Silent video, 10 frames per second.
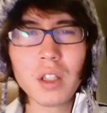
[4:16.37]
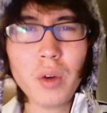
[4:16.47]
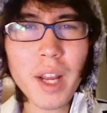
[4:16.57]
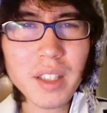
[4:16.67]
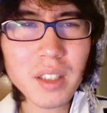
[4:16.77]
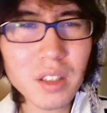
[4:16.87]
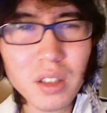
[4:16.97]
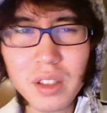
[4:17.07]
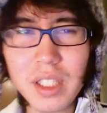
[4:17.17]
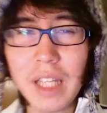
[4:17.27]
Granted,
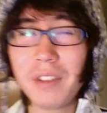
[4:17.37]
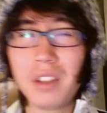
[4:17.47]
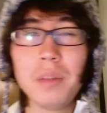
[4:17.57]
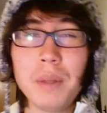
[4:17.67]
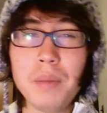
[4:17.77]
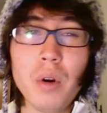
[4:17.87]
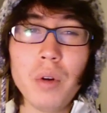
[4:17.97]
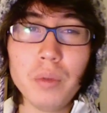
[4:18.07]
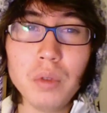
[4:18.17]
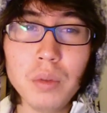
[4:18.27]
girls have a little bit
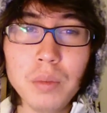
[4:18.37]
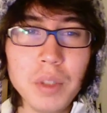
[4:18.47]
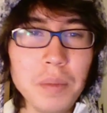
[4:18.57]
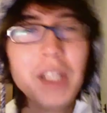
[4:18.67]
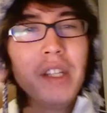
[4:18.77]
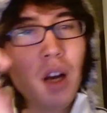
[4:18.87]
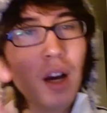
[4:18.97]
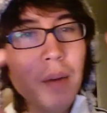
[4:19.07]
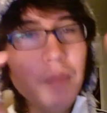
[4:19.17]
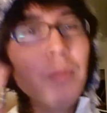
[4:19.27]
more room to be
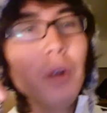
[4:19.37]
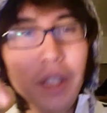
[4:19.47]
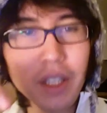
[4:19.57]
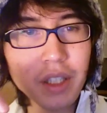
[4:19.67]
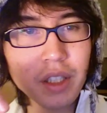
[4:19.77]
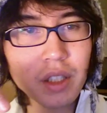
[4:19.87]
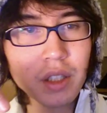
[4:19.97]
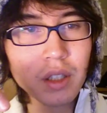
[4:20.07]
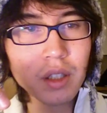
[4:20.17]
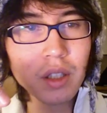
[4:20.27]
tomboyish,
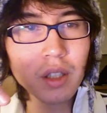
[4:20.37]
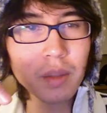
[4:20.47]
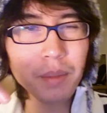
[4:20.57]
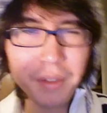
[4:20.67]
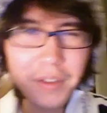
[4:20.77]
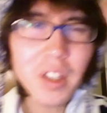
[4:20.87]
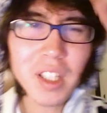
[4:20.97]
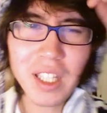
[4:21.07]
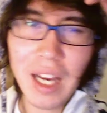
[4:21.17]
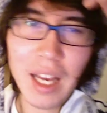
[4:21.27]
but if you're
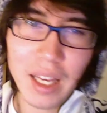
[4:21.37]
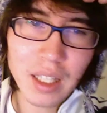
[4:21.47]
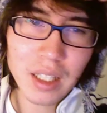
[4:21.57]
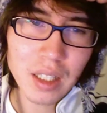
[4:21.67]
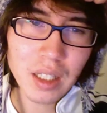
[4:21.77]
a guy,